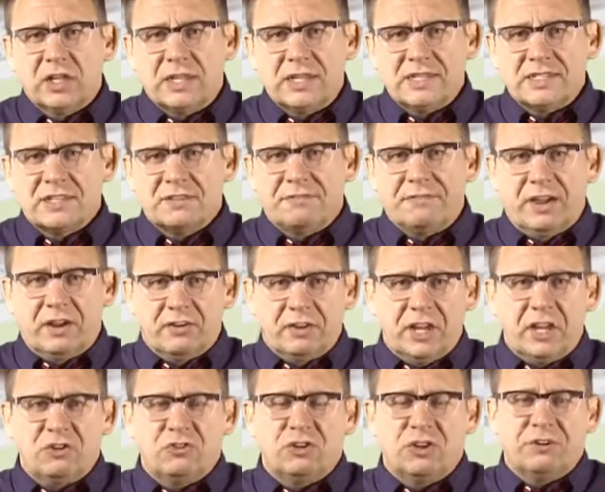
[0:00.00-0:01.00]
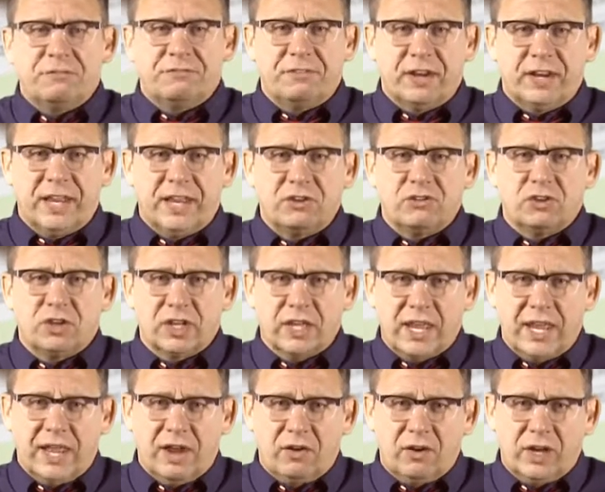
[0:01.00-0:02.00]
is the foundation of financial
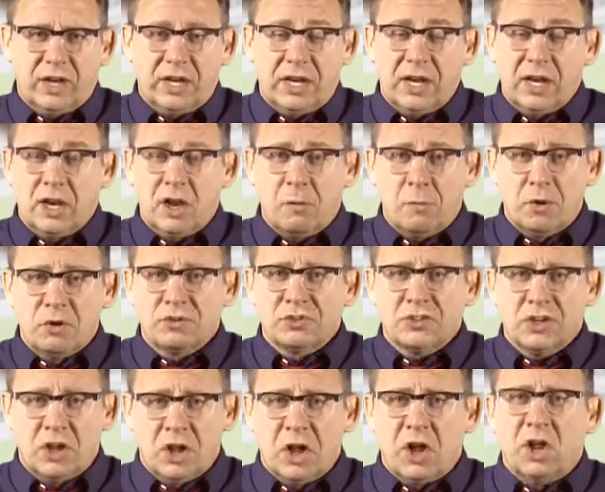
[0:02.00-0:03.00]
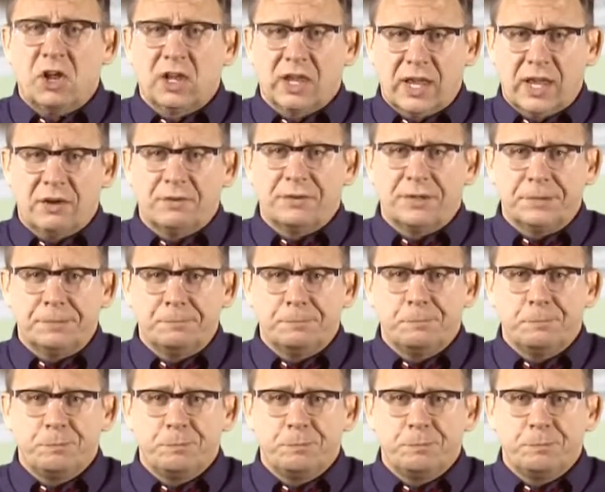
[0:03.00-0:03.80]
accounting and almost all accounting.